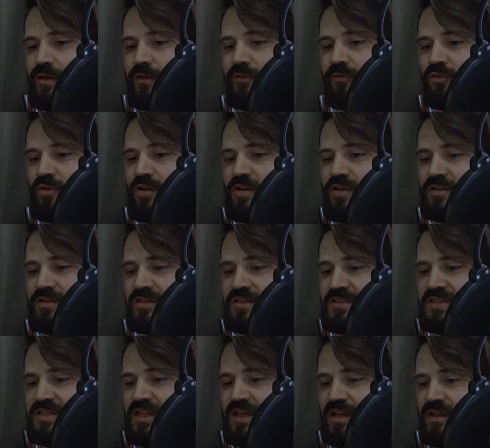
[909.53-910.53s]
Ferran
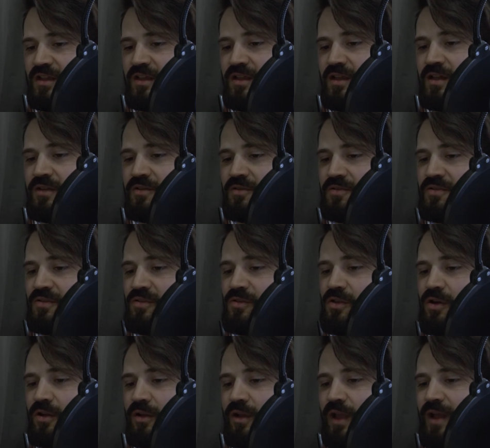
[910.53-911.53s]
and Cynic entered the
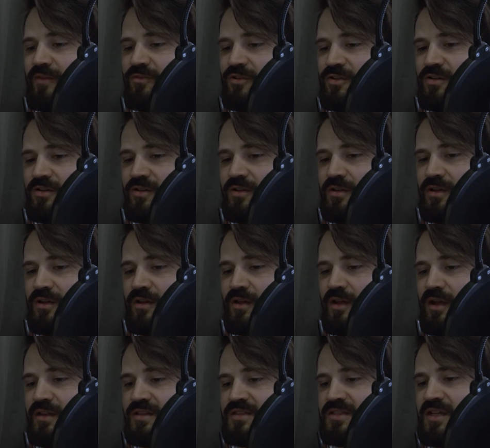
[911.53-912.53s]
long cavern,
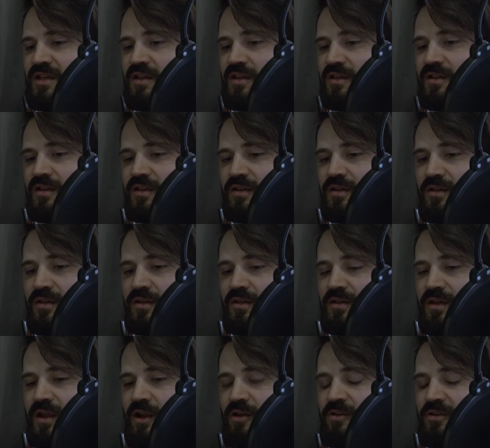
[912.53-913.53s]
and Cynic,
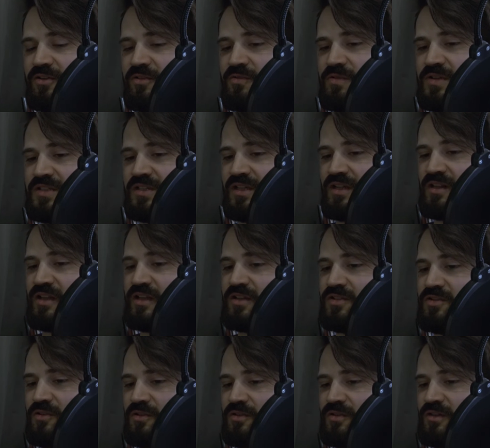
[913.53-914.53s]
characteristically,
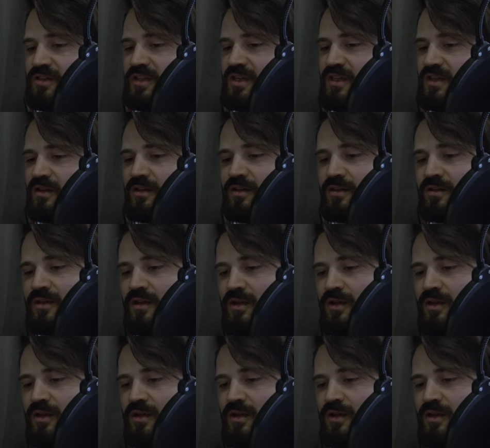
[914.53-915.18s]
took the lead.